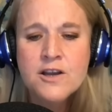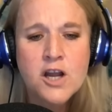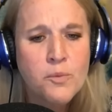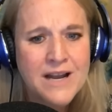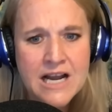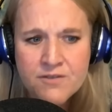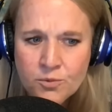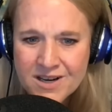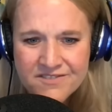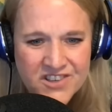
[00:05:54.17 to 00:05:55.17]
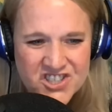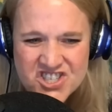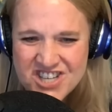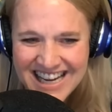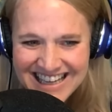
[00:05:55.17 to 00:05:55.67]
You know, we never want to feel
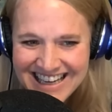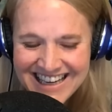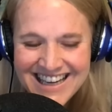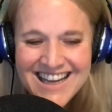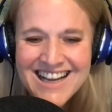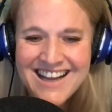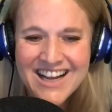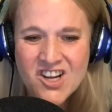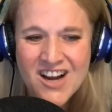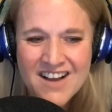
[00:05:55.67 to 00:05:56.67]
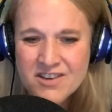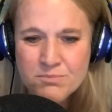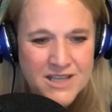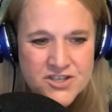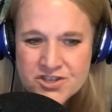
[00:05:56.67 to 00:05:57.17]
shaky, like you're having a
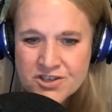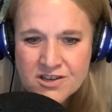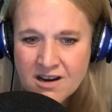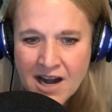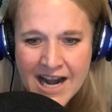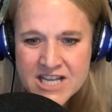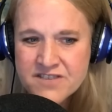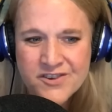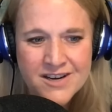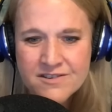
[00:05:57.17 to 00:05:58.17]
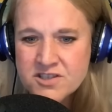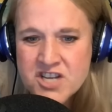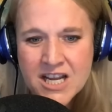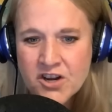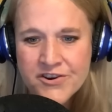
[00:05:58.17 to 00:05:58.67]
blood sugar crash. If you're ever
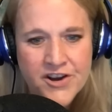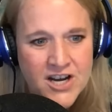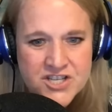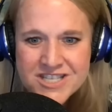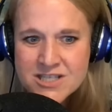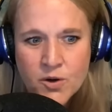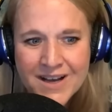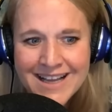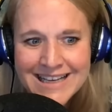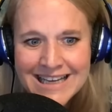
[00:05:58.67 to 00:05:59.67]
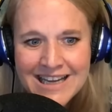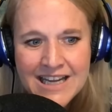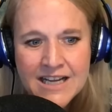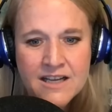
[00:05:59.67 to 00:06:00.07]
shaky or nauseous, go ahead and eat.